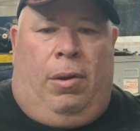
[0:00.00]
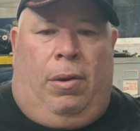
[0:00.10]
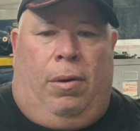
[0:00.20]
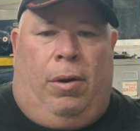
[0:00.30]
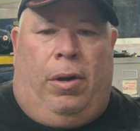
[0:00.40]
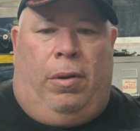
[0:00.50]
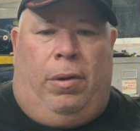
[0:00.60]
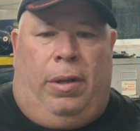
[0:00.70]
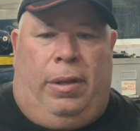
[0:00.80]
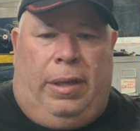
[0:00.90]

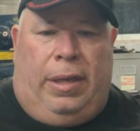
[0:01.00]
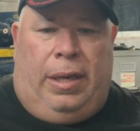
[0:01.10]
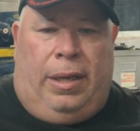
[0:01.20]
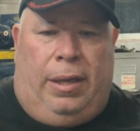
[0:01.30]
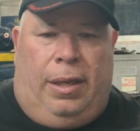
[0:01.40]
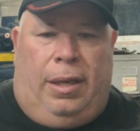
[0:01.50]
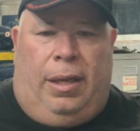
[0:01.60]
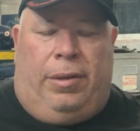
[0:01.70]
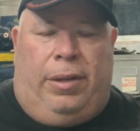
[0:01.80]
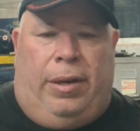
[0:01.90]
Oil getting
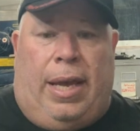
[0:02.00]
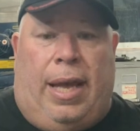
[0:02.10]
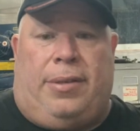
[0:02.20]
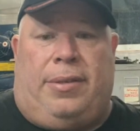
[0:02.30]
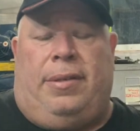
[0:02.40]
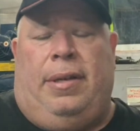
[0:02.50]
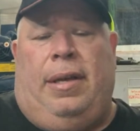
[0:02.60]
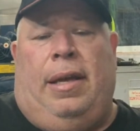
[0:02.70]
any cleaner? Yes.